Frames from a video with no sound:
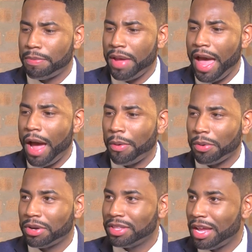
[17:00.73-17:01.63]

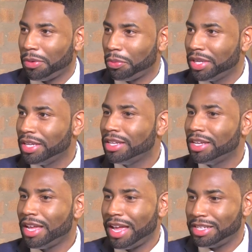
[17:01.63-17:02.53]
power that we
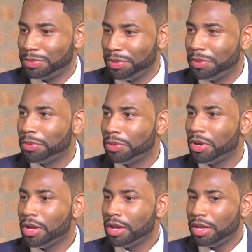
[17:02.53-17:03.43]
as people
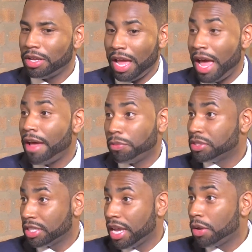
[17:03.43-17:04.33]
have,
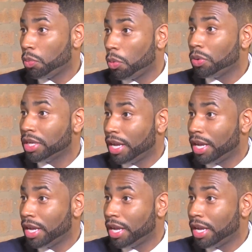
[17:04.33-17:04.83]
once again, when we